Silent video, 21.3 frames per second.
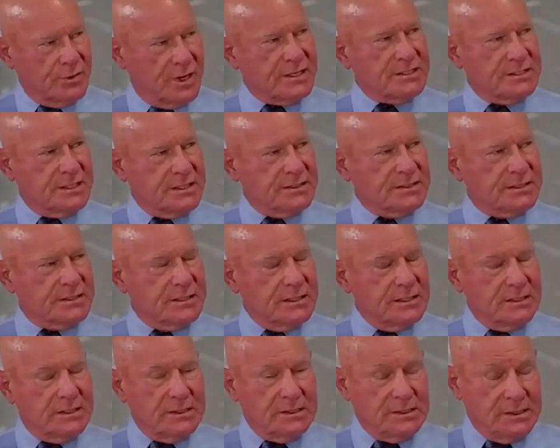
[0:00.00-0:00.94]
residents.
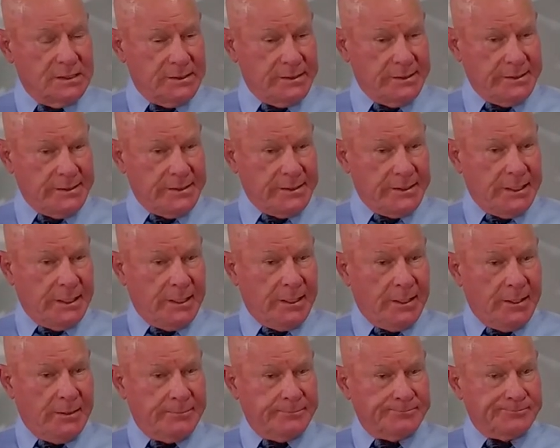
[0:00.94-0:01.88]

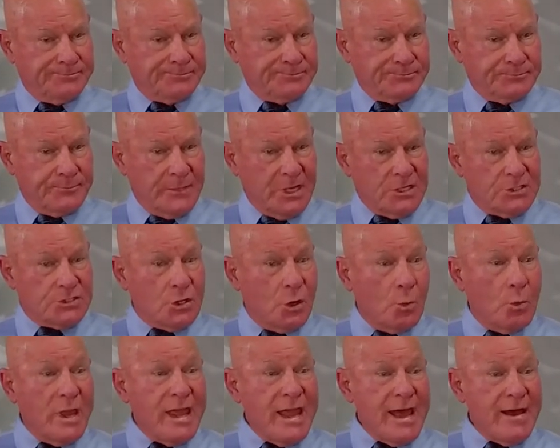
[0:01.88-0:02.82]
So
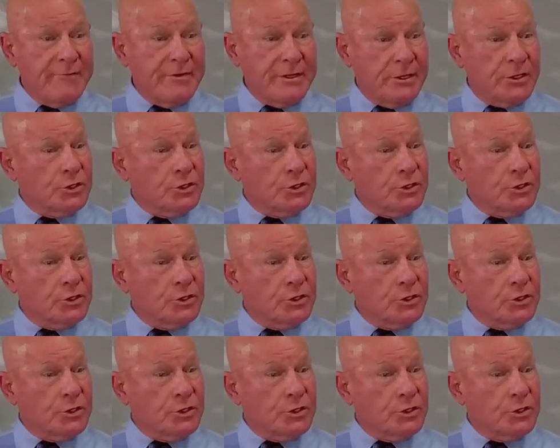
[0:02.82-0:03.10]
we have an